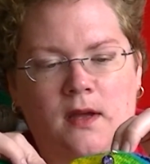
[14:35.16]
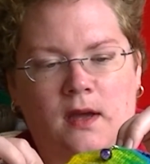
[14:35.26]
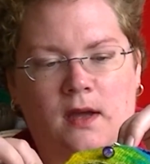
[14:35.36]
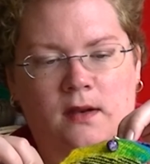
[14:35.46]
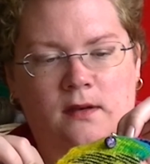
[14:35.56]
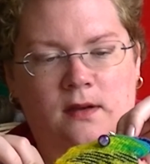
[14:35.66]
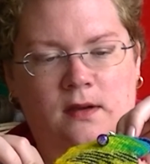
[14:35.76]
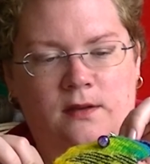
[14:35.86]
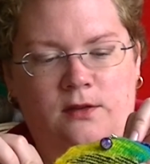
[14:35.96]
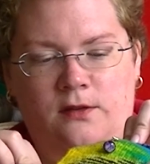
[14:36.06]
And
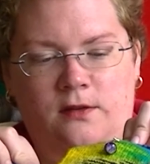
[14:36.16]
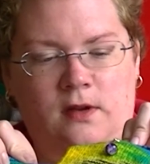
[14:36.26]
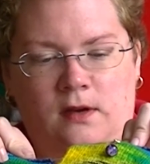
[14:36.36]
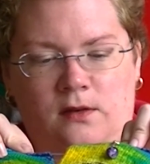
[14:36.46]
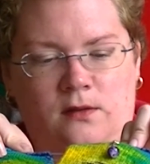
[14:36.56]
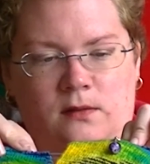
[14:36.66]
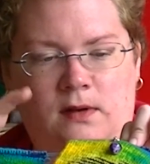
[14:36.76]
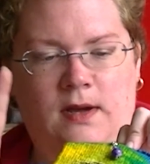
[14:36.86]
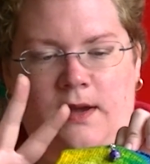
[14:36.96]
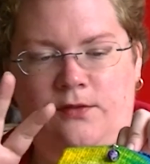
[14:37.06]
I just said,
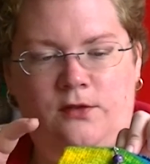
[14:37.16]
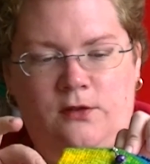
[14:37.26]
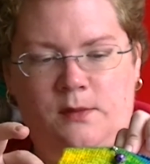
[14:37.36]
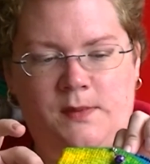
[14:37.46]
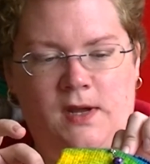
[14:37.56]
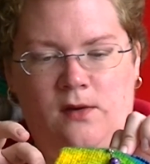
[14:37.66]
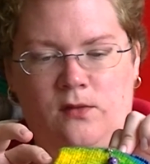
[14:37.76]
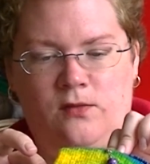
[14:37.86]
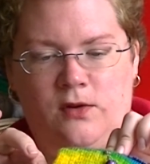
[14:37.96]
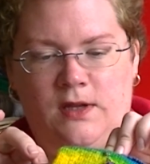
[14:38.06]
I have to stop
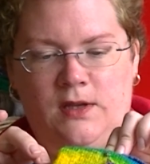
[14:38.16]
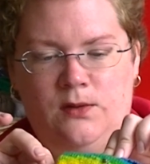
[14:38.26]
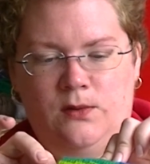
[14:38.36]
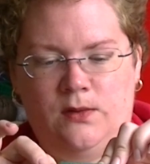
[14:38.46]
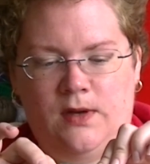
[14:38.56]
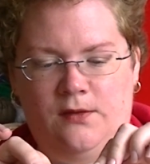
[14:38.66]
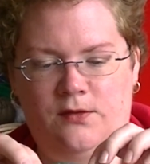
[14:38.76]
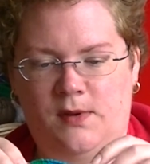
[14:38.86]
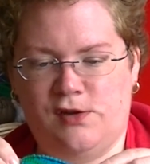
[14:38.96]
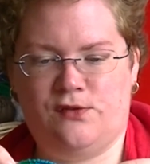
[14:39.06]
now for the heel. I have
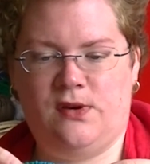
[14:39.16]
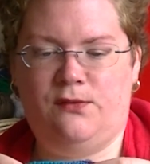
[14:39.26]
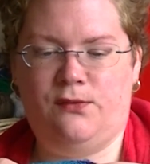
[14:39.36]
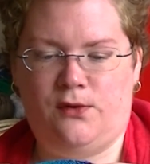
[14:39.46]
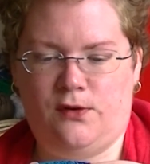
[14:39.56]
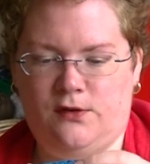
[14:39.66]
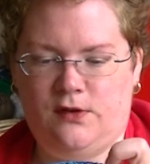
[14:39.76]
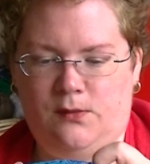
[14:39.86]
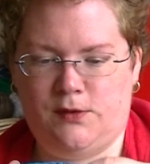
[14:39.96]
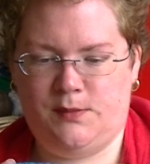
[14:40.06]
to measure it first.
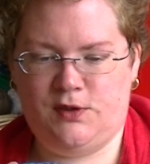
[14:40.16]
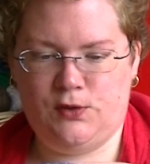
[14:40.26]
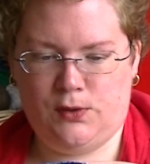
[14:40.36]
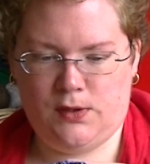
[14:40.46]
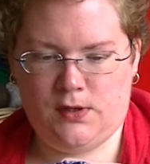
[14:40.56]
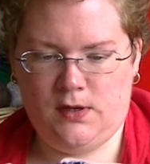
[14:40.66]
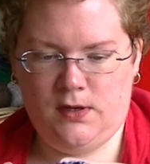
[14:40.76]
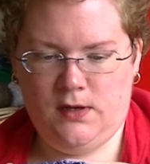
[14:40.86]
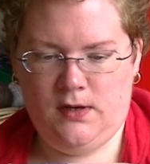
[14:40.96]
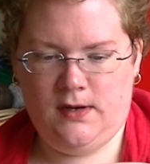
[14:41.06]
I want to be sure.
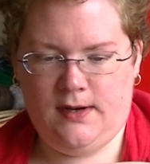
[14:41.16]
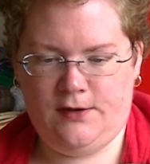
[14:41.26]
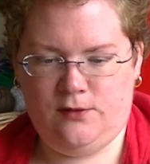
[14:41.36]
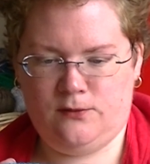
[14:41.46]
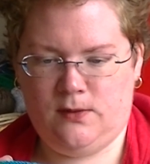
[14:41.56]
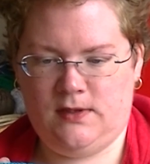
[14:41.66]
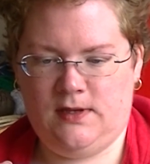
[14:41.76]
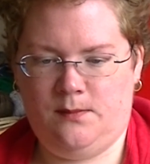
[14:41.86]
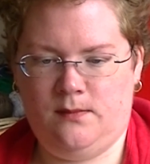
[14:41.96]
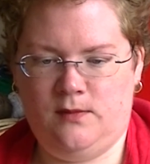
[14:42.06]
I don't want
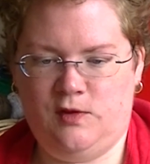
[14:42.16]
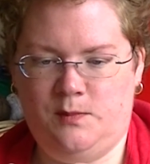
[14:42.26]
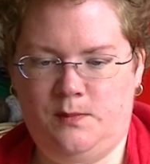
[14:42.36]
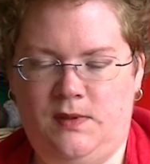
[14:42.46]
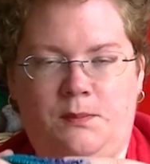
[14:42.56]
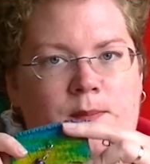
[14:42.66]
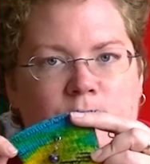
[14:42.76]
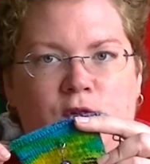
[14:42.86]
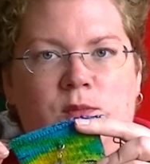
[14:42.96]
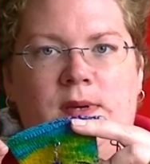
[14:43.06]
them to be
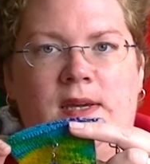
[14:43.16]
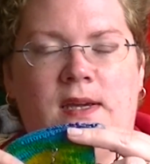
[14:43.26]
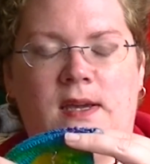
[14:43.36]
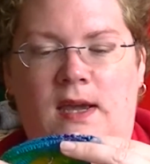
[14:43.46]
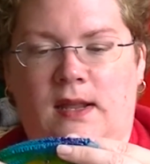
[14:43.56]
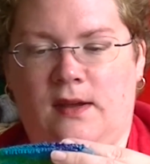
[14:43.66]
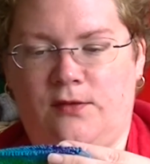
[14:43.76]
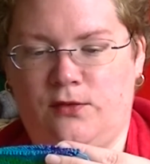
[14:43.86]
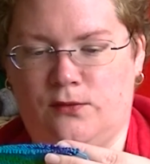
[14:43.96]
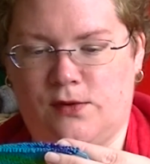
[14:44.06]
too big and
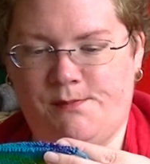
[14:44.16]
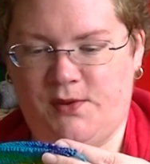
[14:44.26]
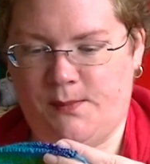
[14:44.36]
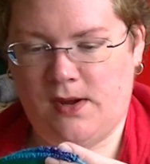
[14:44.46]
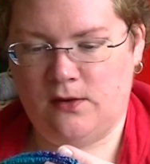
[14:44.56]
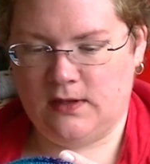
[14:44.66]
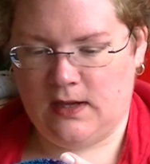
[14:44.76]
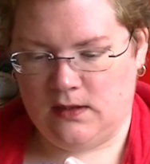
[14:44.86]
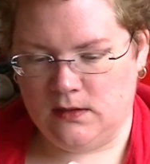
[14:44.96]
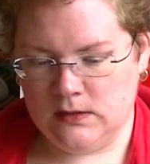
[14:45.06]
have to rip them out
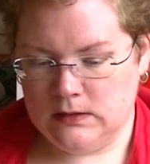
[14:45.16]
again.